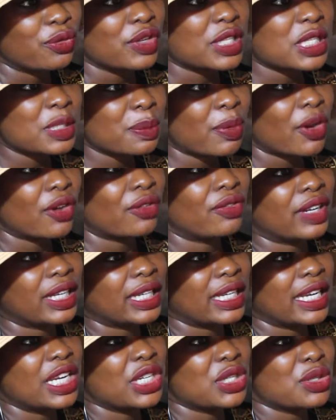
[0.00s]

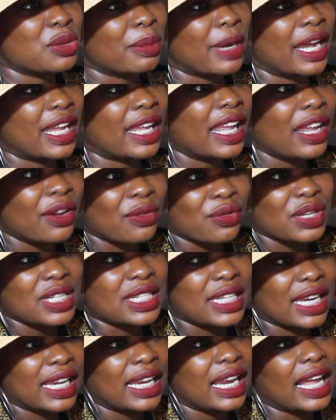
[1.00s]
perfectly into my
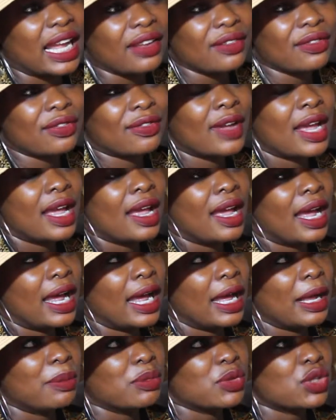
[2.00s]
everyday life.
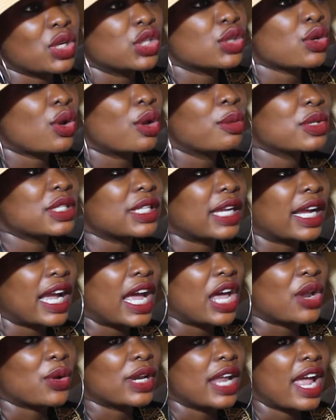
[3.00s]
So it's almost like I
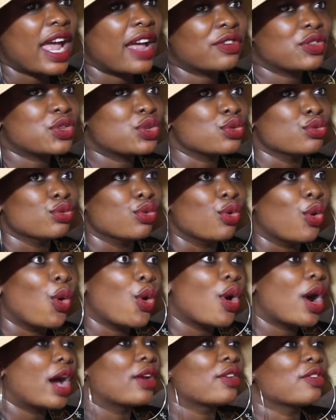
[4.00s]
don't have to go
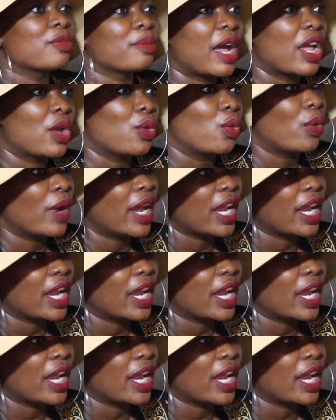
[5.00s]
out of my way to